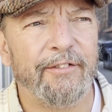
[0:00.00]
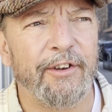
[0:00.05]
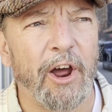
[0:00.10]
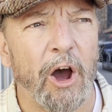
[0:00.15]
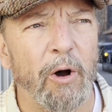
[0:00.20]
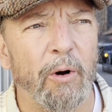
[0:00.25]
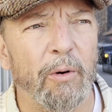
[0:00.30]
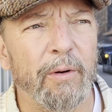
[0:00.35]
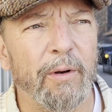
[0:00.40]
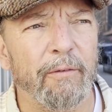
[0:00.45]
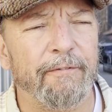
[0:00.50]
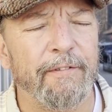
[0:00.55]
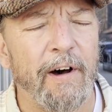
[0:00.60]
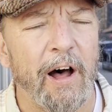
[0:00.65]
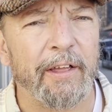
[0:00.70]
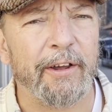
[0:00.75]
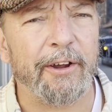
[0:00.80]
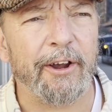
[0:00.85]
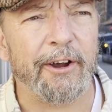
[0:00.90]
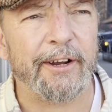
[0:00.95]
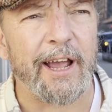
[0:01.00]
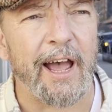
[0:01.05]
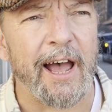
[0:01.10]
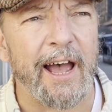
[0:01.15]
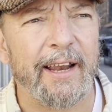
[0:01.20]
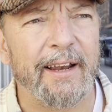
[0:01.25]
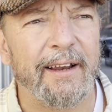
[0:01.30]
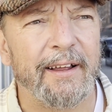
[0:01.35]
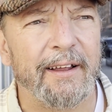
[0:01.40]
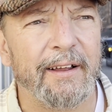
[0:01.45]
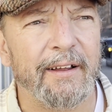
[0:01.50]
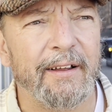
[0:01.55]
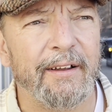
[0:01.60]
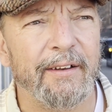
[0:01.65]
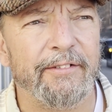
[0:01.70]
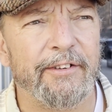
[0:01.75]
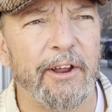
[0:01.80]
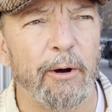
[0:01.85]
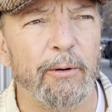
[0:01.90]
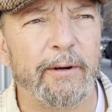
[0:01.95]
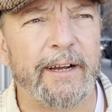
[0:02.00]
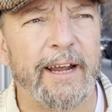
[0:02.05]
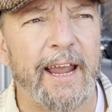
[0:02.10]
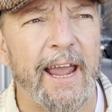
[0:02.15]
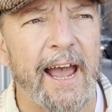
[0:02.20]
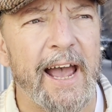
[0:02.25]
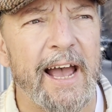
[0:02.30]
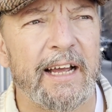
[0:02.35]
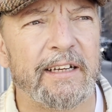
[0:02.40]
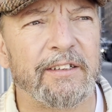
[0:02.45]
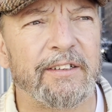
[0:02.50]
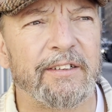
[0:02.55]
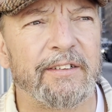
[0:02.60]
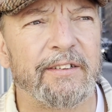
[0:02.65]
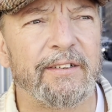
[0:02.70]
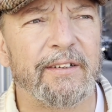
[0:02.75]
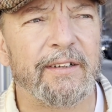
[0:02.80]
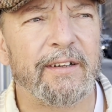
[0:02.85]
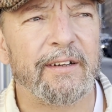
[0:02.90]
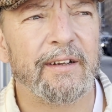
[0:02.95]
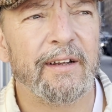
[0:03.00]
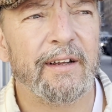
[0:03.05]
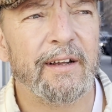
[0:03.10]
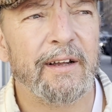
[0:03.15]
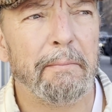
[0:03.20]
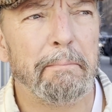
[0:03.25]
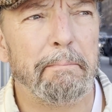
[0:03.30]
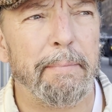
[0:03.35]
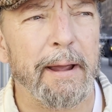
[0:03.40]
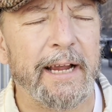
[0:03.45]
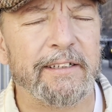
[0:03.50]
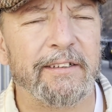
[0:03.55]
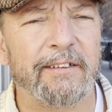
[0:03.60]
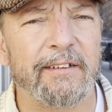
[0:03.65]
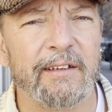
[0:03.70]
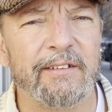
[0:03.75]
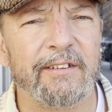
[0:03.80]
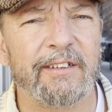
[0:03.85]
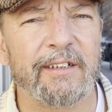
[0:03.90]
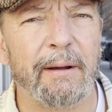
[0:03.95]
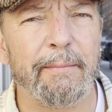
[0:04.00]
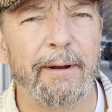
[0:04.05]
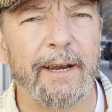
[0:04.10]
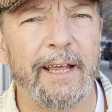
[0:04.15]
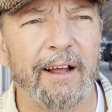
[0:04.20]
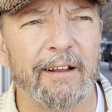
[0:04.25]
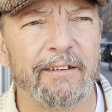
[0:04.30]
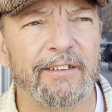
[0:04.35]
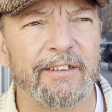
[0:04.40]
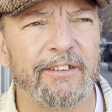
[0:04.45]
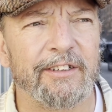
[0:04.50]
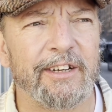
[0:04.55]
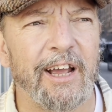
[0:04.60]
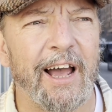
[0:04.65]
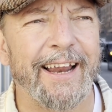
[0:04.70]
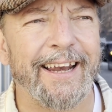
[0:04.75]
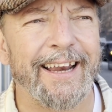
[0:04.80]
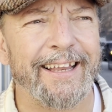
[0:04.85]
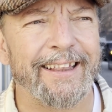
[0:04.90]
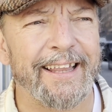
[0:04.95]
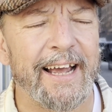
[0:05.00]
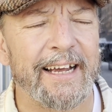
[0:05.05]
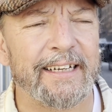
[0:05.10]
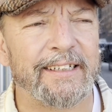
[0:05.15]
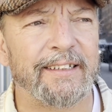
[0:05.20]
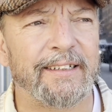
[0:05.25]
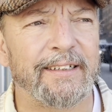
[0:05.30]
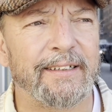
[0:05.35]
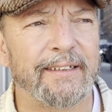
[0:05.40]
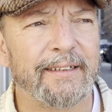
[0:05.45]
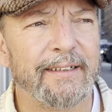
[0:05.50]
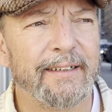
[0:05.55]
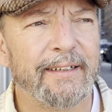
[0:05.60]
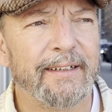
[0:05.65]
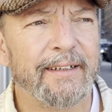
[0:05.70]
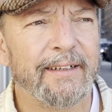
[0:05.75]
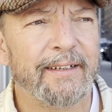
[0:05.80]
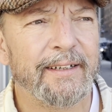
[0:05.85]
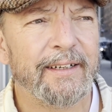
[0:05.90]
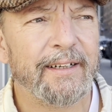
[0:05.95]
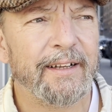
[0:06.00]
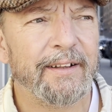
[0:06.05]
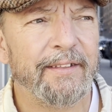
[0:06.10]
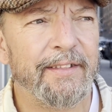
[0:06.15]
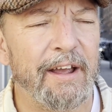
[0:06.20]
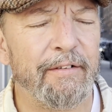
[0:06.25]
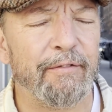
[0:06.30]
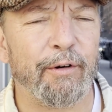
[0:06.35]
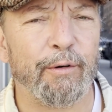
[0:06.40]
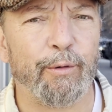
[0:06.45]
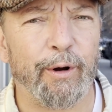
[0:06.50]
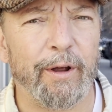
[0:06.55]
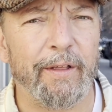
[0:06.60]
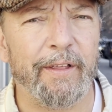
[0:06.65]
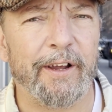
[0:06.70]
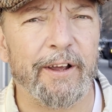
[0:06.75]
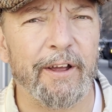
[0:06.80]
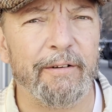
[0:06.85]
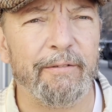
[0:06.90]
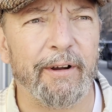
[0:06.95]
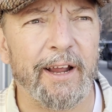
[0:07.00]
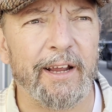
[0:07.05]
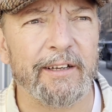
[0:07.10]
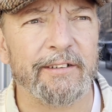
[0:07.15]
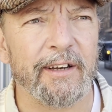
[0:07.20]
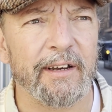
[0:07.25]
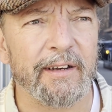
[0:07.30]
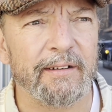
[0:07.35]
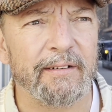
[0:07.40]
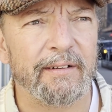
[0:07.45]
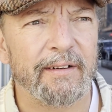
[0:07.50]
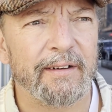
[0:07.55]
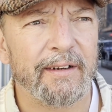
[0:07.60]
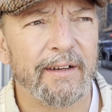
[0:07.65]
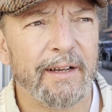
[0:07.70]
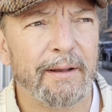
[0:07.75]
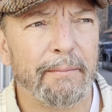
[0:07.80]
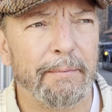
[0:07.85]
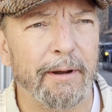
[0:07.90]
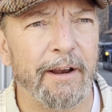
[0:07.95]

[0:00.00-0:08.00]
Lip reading: Don't follow your gut. Don't cast based on somebody else's gut unless they have a really good reason. Okay.